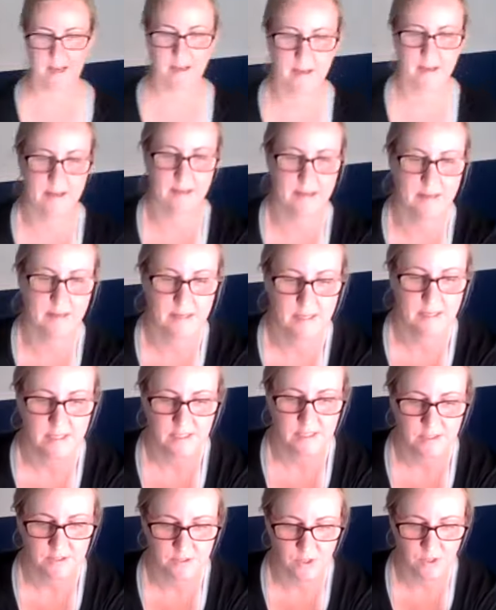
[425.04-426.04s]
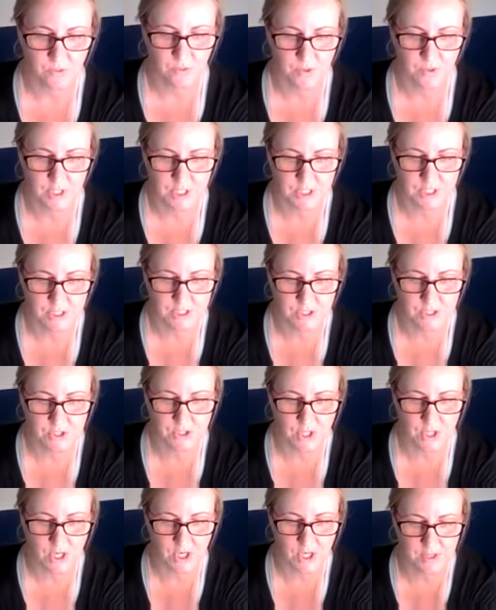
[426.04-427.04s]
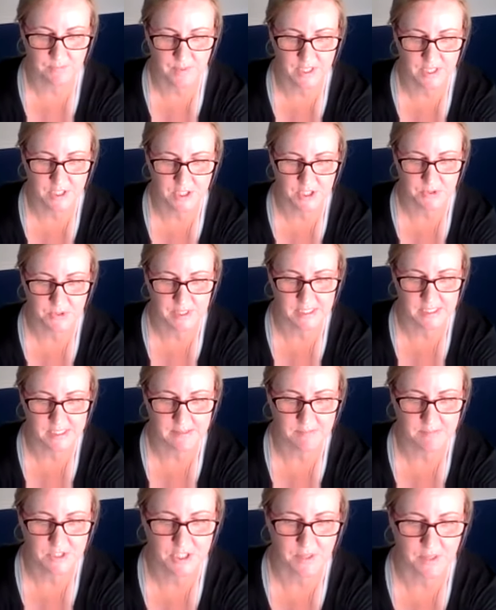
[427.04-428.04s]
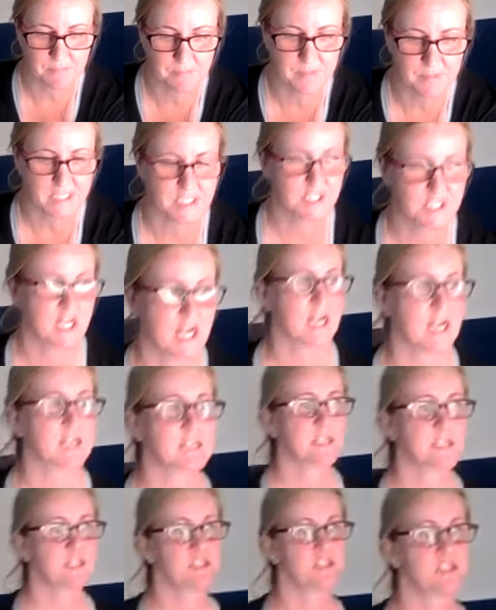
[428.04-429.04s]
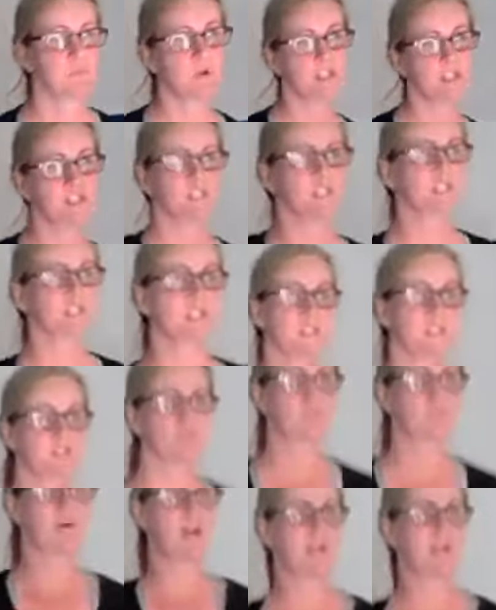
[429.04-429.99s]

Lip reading: Okay, so we're going to start by doing some jumping jacks. I just want you to get your